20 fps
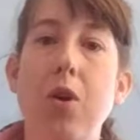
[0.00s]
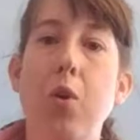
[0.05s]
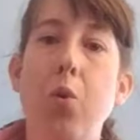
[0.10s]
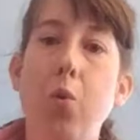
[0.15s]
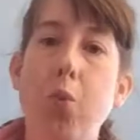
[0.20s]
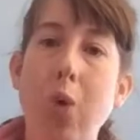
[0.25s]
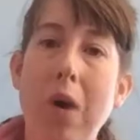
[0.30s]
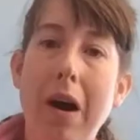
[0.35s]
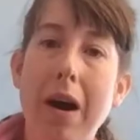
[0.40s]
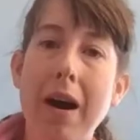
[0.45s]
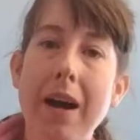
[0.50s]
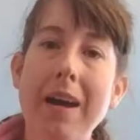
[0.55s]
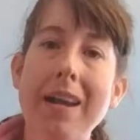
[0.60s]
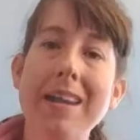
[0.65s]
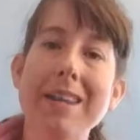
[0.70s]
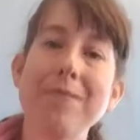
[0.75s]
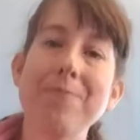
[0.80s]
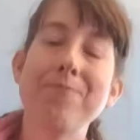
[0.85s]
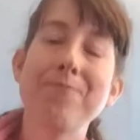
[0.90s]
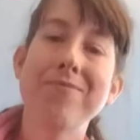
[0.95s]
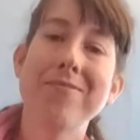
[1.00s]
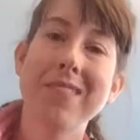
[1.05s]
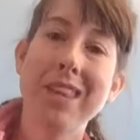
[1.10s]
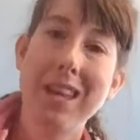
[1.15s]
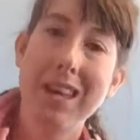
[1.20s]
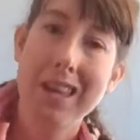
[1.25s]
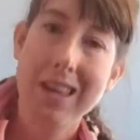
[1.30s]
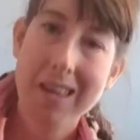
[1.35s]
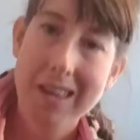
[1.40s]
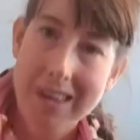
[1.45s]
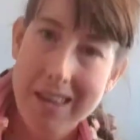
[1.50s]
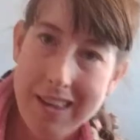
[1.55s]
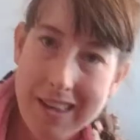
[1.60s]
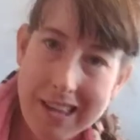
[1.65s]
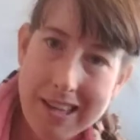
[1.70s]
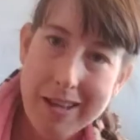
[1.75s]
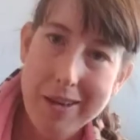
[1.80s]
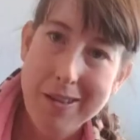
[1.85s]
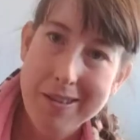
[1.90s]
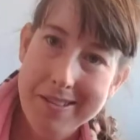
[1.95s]
Why?
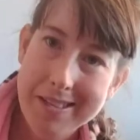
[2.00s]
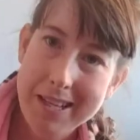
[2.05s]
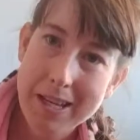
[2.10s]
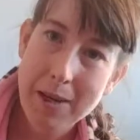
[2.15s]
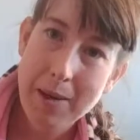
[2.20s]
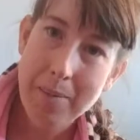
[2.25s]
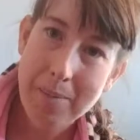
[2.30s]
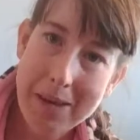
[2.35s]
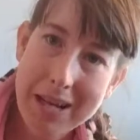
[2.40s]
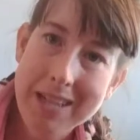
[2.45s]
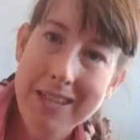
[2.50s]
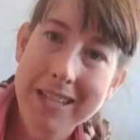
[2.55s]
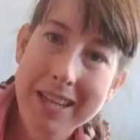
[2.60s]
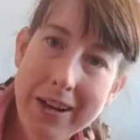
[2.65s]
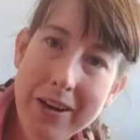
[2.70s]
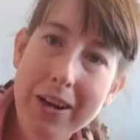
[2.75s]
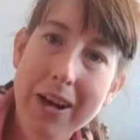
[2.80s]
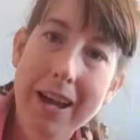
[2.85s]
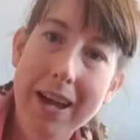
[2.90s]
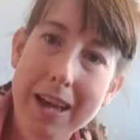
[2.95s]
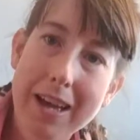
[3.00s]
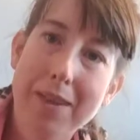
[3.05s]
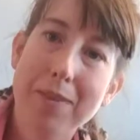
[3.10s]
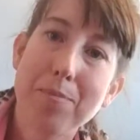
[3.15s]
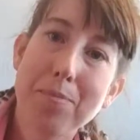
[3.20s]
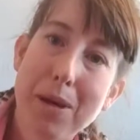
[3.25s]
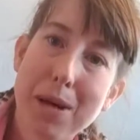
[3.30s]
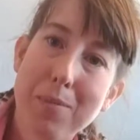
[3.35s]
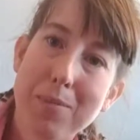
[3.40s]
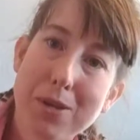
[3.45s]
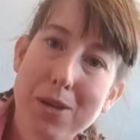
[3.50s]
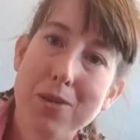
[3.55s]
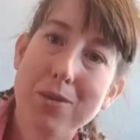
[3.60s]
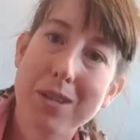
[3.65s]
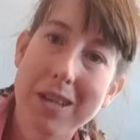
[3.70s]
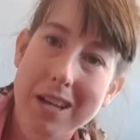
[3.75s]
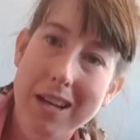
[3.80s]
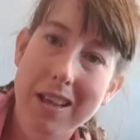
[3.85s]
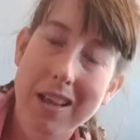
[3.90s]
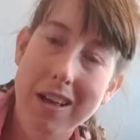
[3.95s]
See, bacteria have
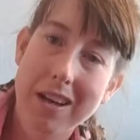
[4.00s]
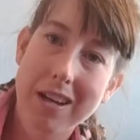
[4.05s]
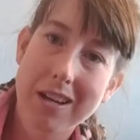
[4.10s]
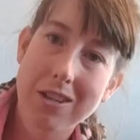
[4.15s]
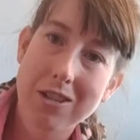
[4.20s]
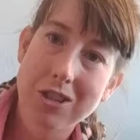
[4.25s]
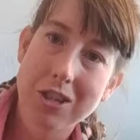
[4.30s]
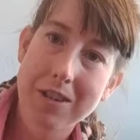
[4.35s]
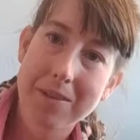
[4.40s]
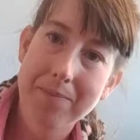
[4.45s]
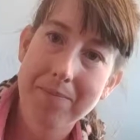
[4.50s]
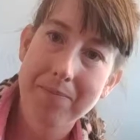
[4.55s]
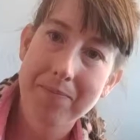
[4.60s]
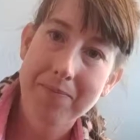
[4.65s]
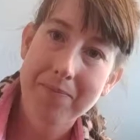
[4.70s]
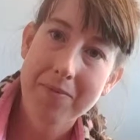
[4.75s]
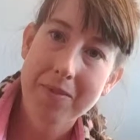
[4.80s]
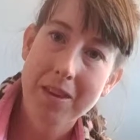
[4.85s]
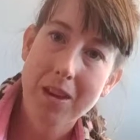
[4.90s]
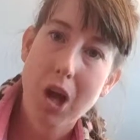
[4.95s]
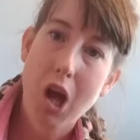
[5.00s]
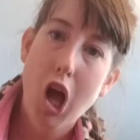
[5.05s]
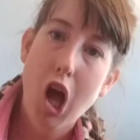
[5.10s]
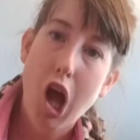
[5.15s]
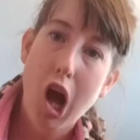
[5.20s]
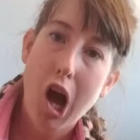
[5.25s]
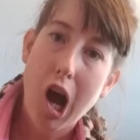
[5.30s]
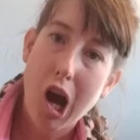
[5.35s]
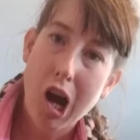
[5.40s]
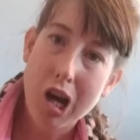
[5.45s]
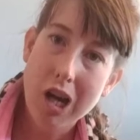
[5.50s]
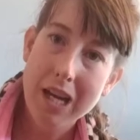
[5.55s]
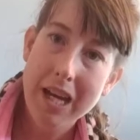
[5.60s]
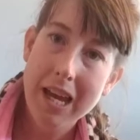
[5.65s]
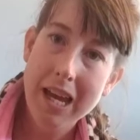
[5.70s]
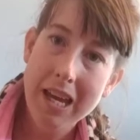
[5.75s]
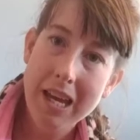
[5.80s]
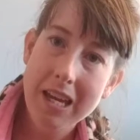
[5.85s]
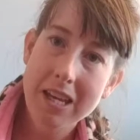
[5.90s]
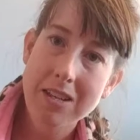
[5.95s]
peptidoglycogen.
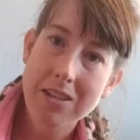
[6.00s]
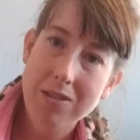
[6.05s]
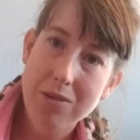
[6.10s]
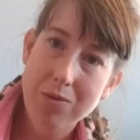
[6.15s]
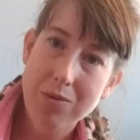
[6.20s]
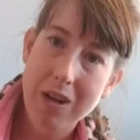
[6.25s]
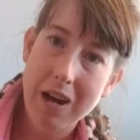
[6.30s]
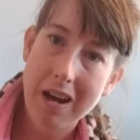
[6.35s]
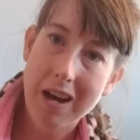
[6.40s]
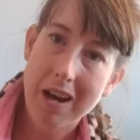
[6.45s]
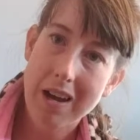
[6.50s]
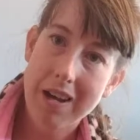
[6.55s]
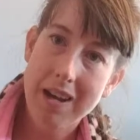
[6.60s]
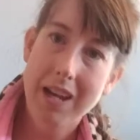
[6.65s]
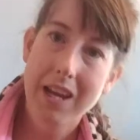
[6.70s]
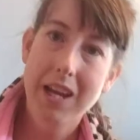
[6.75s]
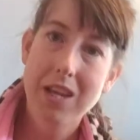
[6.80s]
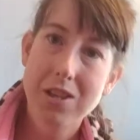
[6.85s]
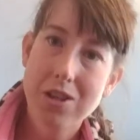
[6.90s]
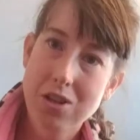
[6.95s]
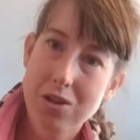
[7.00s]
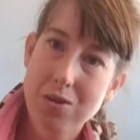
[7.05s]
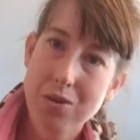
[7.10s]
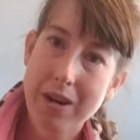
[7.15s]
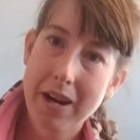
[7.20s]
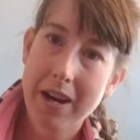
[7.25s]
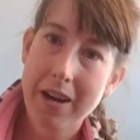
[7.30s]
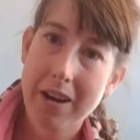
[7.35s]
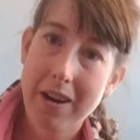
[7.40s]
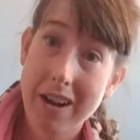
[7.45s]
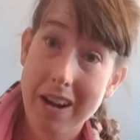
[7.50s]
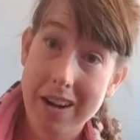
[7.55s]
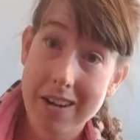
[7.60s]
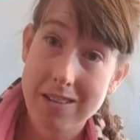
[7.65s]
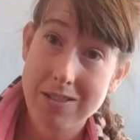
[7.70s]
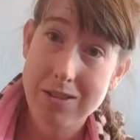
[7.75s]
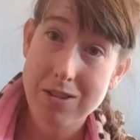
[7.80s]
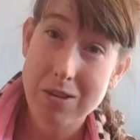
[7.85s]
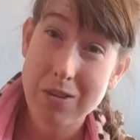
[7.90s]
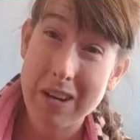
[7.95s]
Archaea do not, and
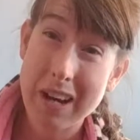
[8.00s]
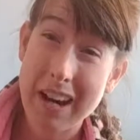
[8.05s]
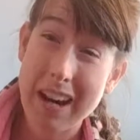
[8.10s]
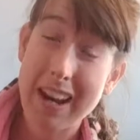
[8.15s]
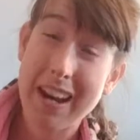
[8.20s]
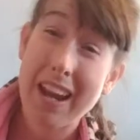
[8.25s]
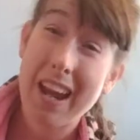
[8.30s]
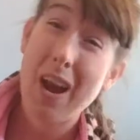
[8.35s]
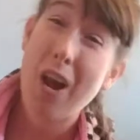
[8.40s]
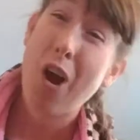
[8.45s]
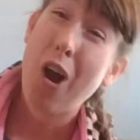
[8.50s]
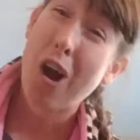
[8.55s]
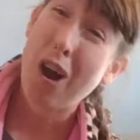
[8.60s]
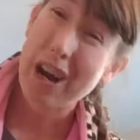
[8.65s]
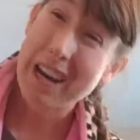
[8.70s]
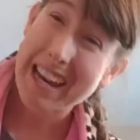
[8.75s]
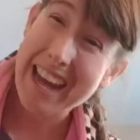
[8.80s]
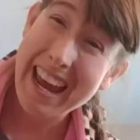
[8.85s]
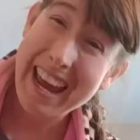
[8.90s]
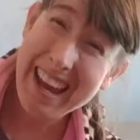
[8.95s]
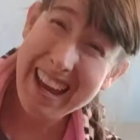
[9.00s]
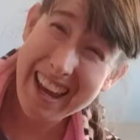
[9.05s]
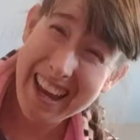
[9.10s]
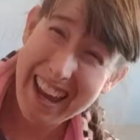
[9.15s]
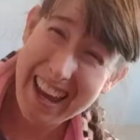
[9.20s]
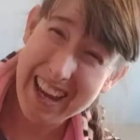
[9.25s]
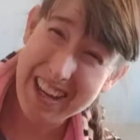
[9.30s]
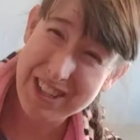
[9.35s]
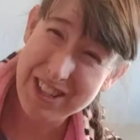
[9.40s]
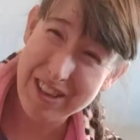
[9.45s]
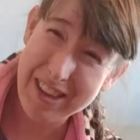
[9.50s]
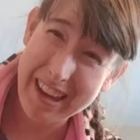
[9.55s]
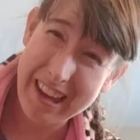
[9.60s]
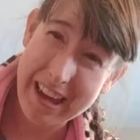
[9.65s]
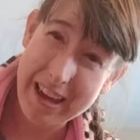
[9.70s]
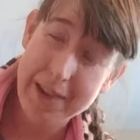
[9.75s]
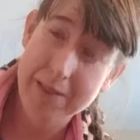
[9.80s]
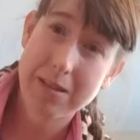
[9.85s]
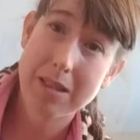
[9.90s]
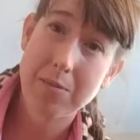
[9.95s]
eukaryotes do not. Archaea actually
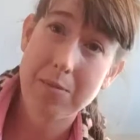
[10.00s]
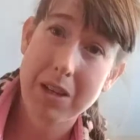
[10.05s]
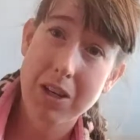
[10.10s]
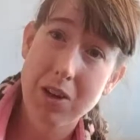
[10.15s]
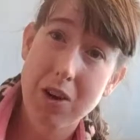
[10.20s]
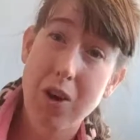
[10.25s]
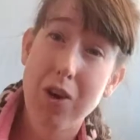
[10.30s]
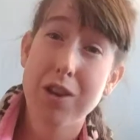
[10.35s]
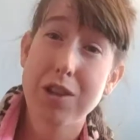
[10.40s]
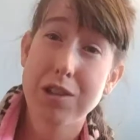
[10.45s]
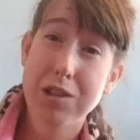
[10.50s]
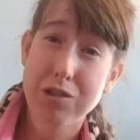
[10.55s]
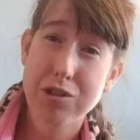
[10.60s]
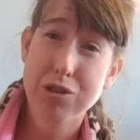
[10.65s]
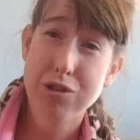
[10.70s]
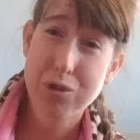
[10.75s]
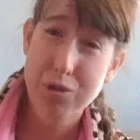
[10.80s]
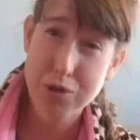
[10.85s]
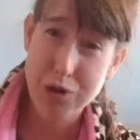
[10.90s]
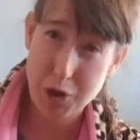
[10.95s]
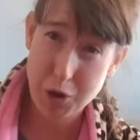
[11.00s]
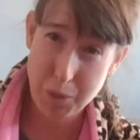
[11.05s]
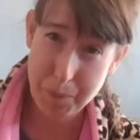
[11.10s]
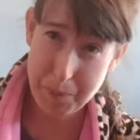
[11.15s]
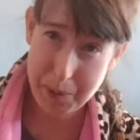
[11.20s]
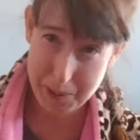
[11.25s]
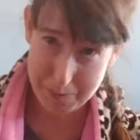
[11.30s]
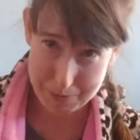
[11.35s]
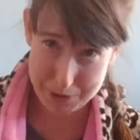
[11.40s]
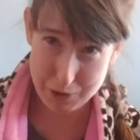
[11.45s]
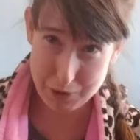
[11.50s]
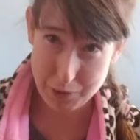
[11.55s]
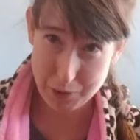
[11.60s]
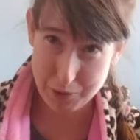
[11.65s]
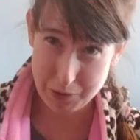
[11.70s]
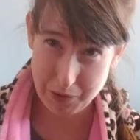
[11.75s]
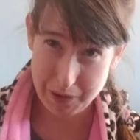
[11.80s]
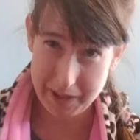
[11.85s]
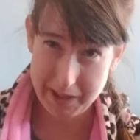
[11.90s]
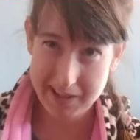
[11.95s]
have something called a
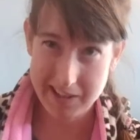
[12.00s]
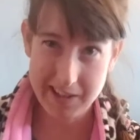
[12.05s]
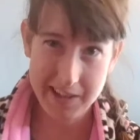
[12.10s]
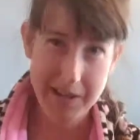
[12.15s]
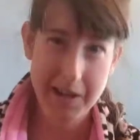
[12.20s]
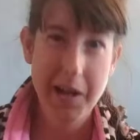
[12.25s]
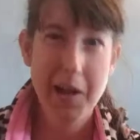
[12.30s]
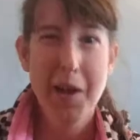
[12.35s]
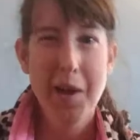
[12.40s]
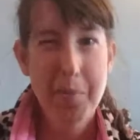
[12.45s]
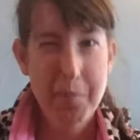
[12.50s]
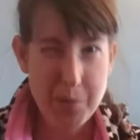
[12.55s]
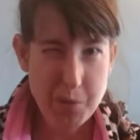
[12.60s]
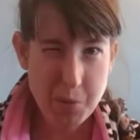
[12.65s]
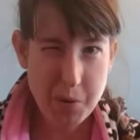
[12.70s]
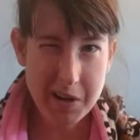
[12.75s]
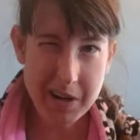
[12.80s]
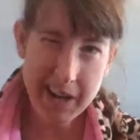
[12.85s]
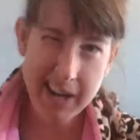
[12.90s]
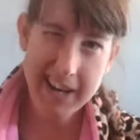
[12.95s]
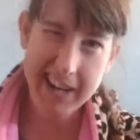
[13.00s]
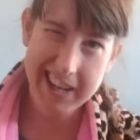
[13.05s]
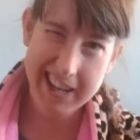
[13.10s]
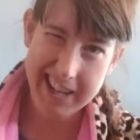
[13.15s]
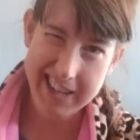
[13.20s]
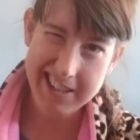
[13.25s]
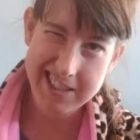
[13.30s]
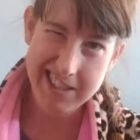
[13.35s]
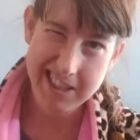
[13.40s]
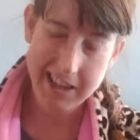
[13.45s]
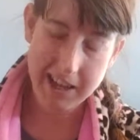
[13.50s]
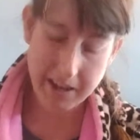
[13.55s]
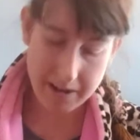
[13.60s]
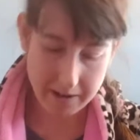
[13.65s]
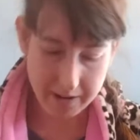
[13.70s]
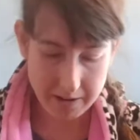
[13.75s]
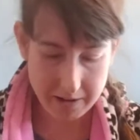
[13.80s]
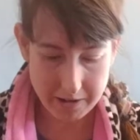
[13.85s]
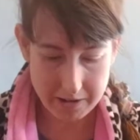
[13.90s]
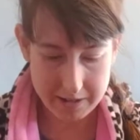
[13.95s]
pseudopeptidoglycan, but we're not going to get to that
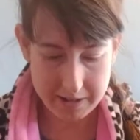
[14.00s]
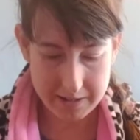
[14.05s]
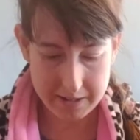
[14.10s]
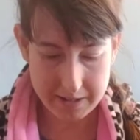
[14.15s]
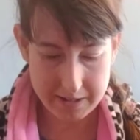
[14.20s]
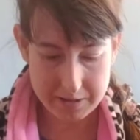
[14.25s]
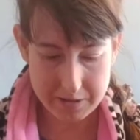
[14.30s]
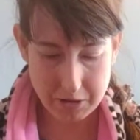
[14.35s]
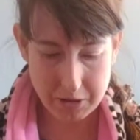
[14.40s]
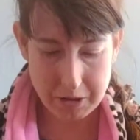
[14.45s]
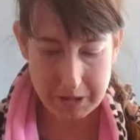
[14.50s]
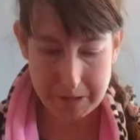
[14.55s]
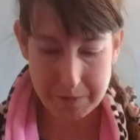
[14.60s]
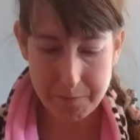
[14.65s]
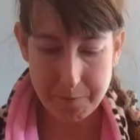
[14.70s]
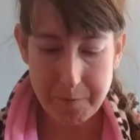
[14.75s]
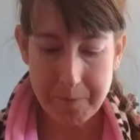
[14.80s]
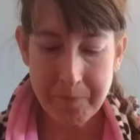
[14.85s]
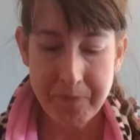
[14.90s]
on our index card